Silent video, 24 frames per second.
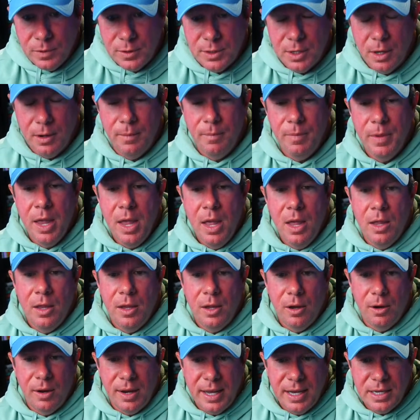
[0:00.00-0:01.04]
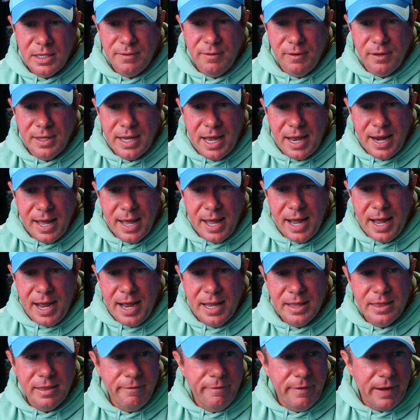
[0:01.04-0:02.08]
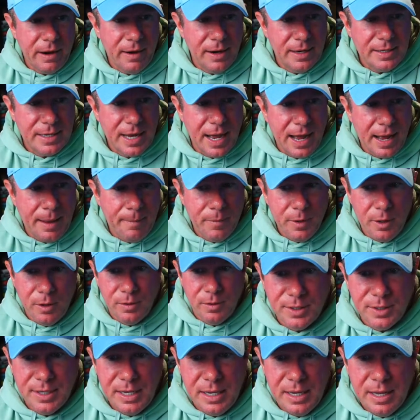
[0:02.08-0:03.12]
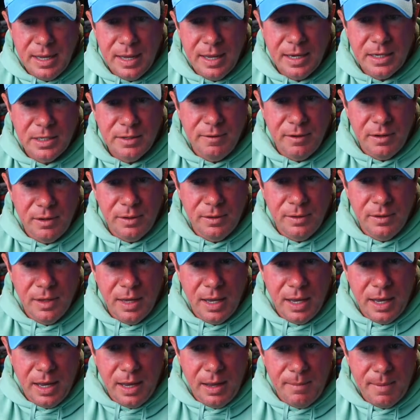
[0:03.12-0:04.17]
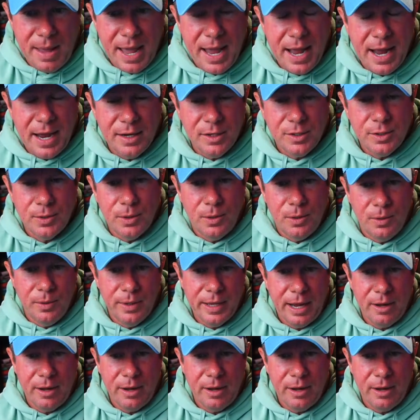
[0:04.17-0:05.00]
So you go to Higgsfield.ai. At the very top, see Higgsfield AI Soul.